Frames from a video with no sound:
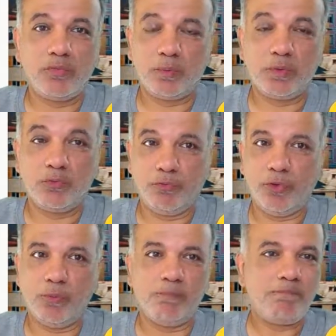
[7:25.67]

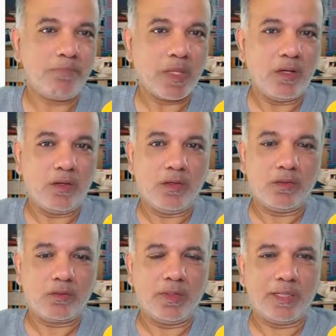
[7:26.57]
view.
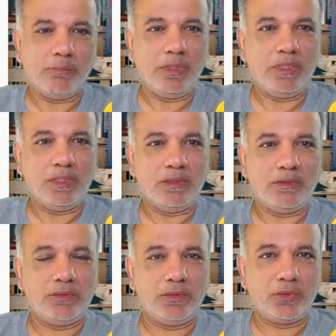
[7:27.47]
So let me
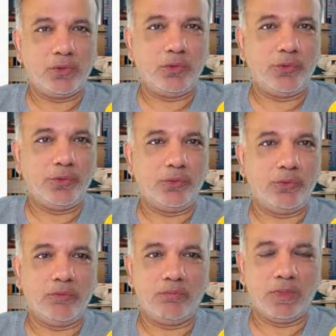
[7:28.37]
show
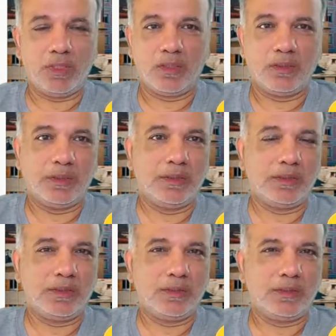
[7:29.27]
you
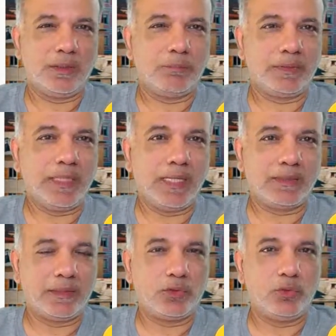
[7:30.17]
some
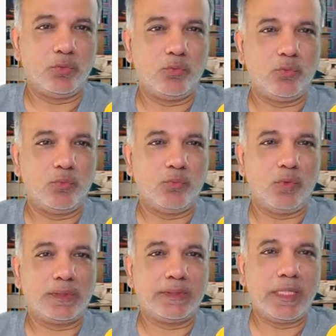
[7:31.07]
stats as to
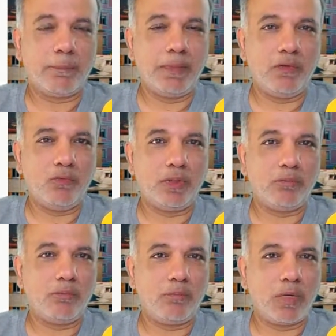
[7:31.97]
what's happening with
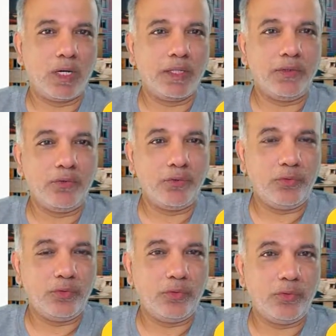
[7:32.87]
my
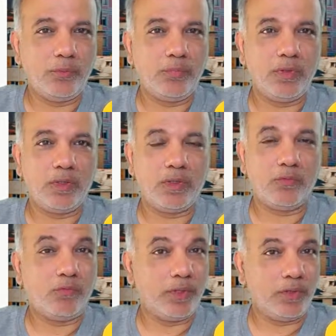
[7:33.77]
YouTube
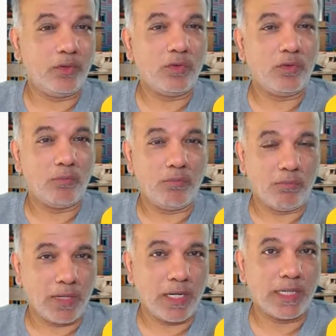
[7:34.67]
video
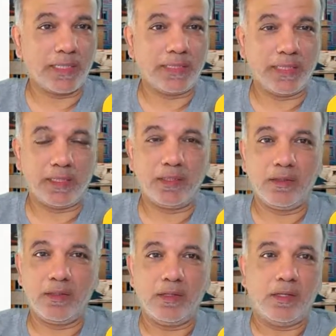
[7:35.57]
marketing.
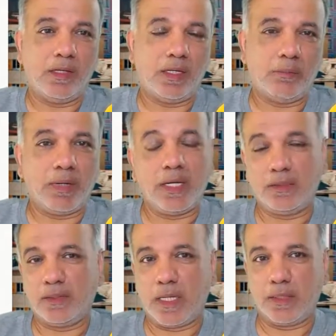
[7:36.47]
I
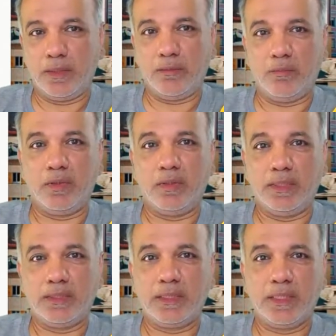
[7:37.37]
started
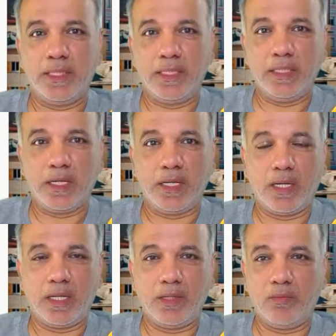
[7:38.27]
recently,
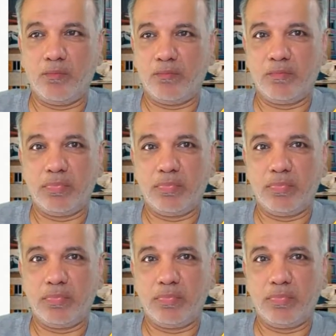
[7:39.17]
and